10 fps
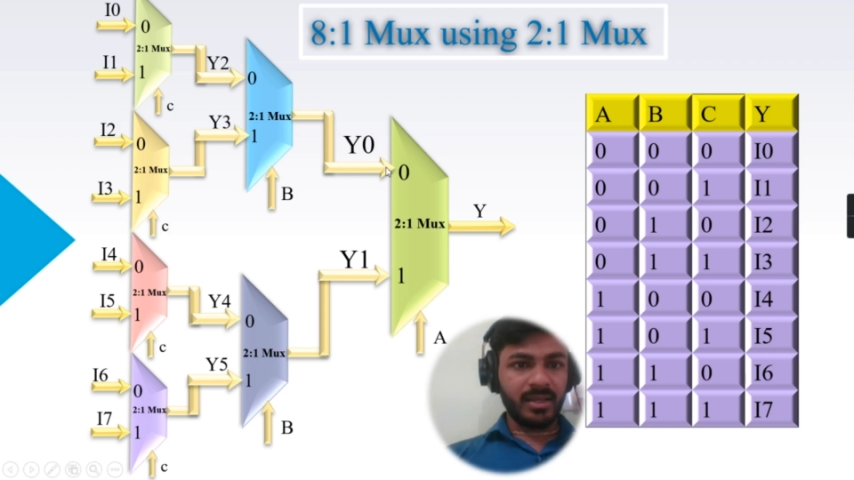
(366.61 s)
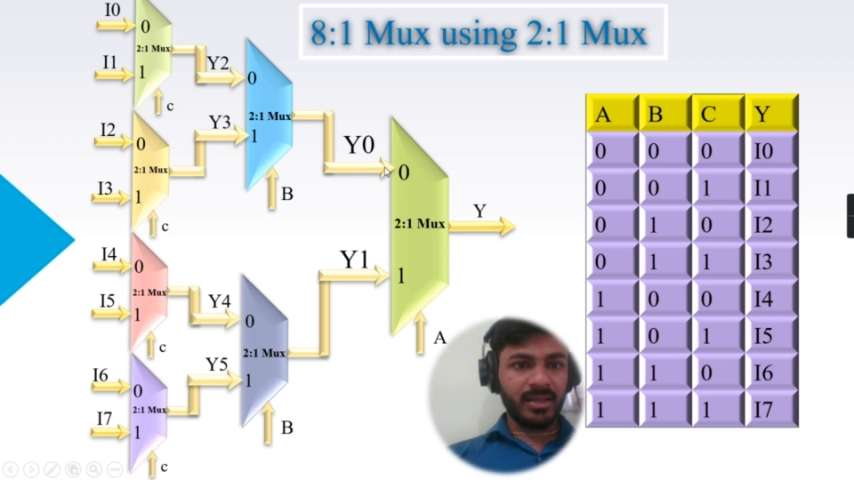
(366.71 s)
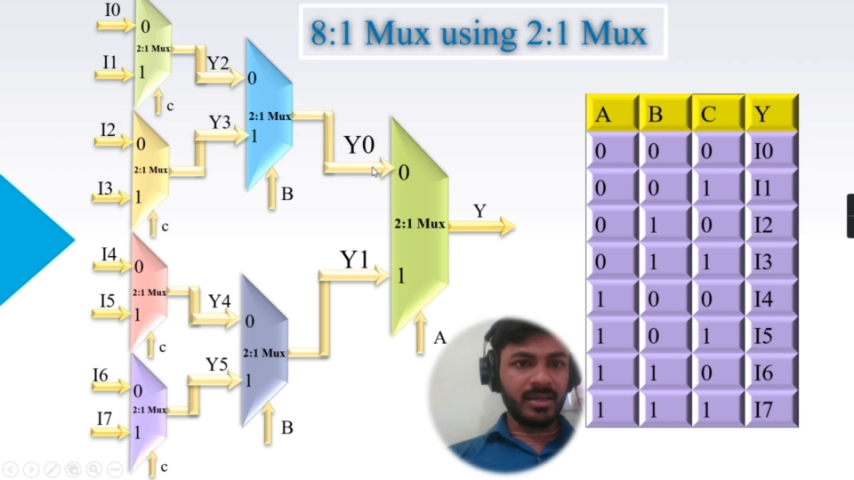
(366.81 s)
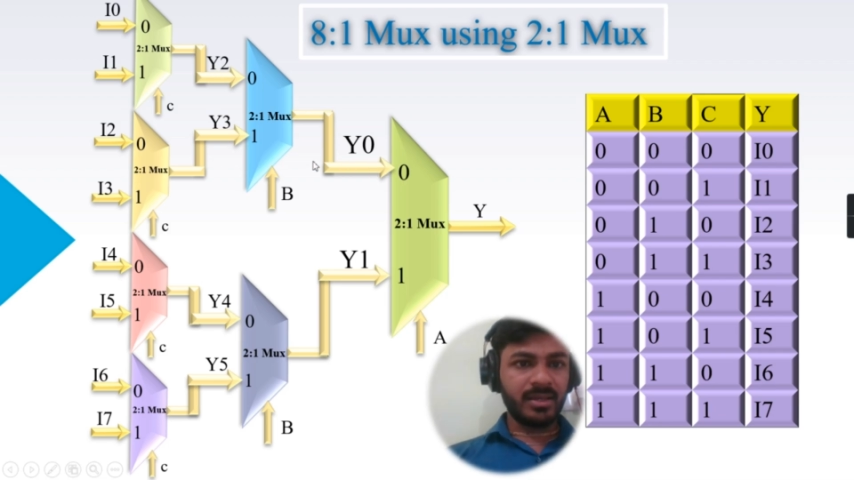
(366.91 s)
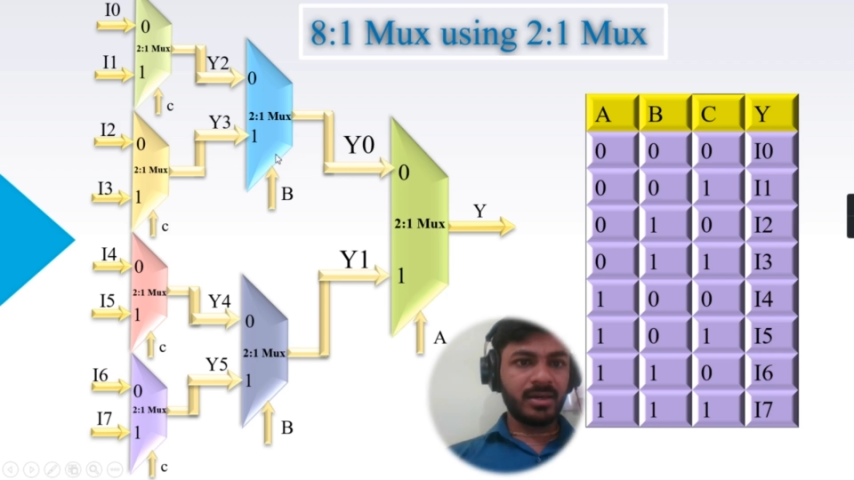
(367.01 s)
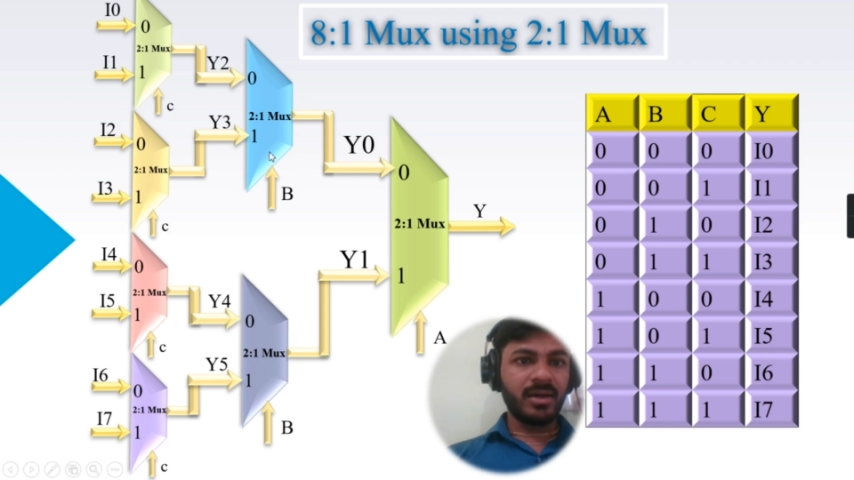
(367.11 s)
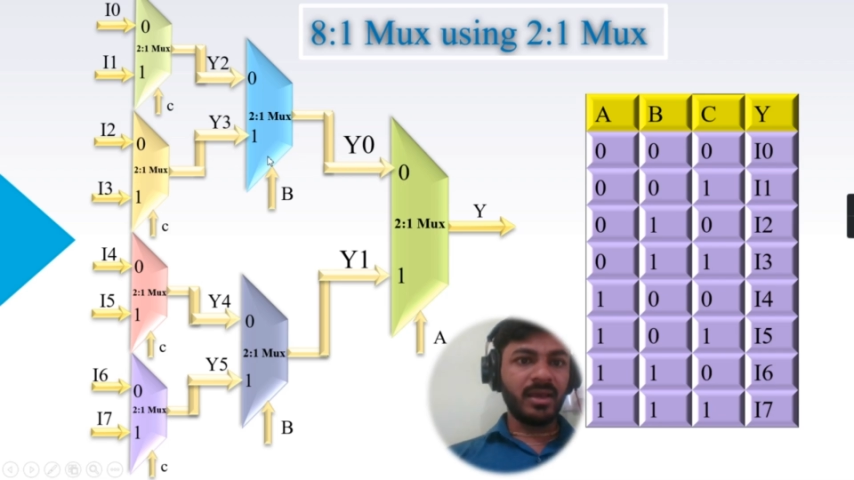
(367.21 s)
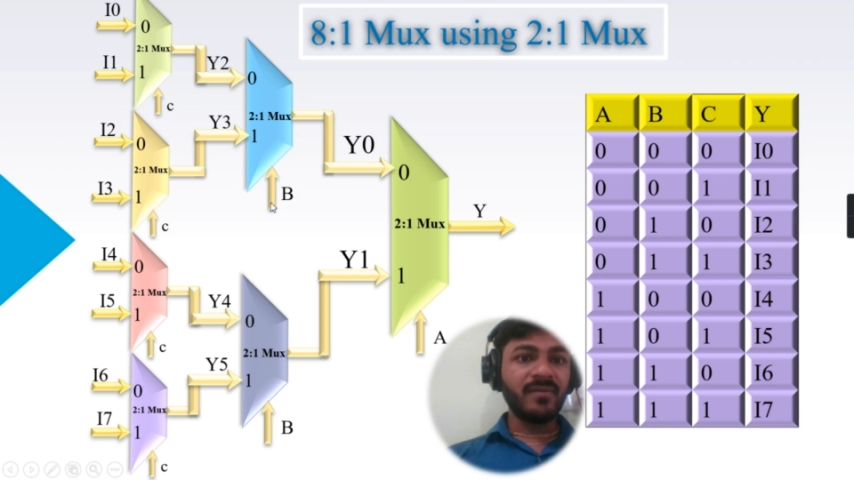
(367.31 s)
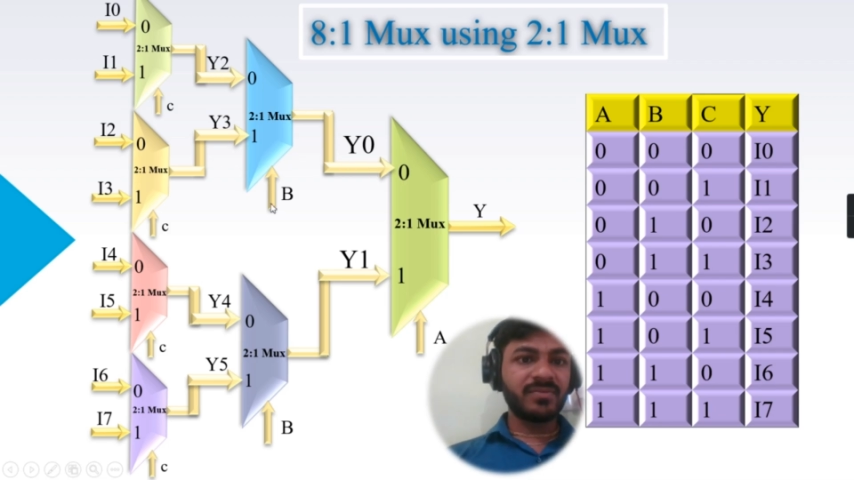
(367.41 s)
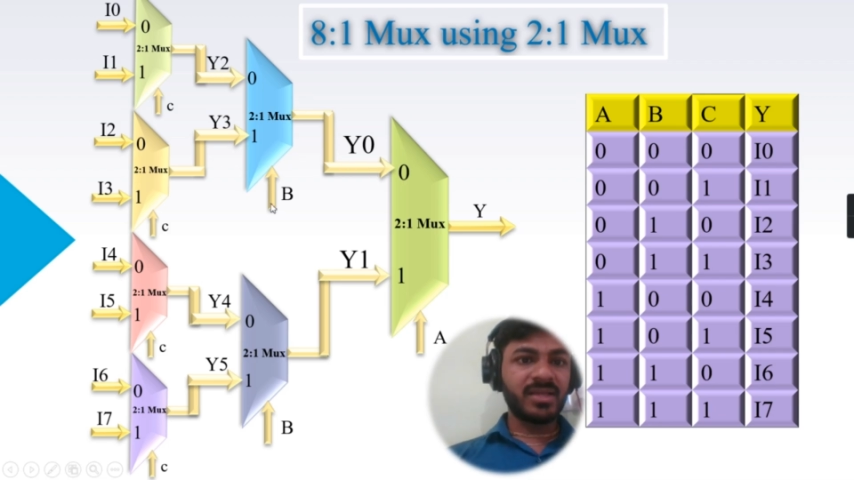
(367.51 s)
Yeah,
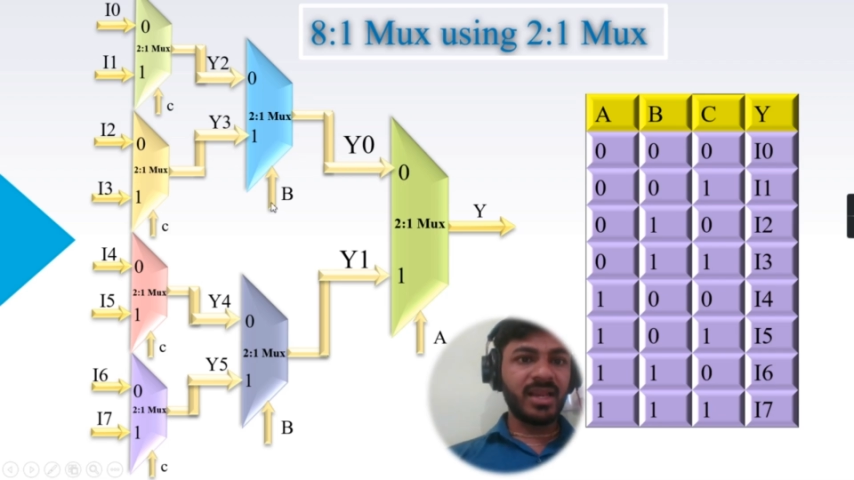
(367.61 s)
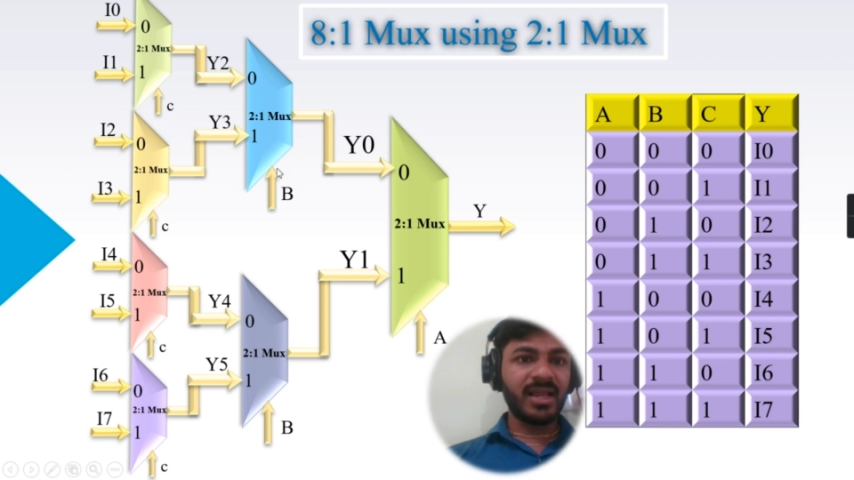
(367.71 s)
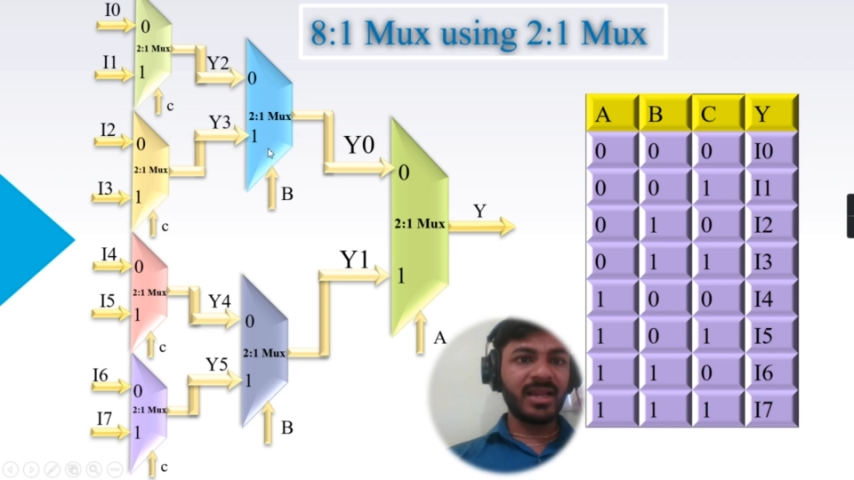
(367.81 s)
if select